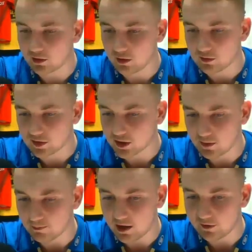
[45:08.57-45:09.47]
I don't see
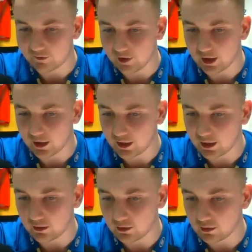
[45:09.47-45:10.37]
the benefit
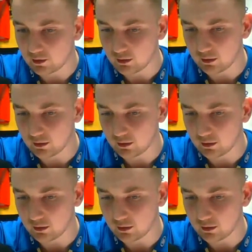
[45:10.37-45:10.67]
in.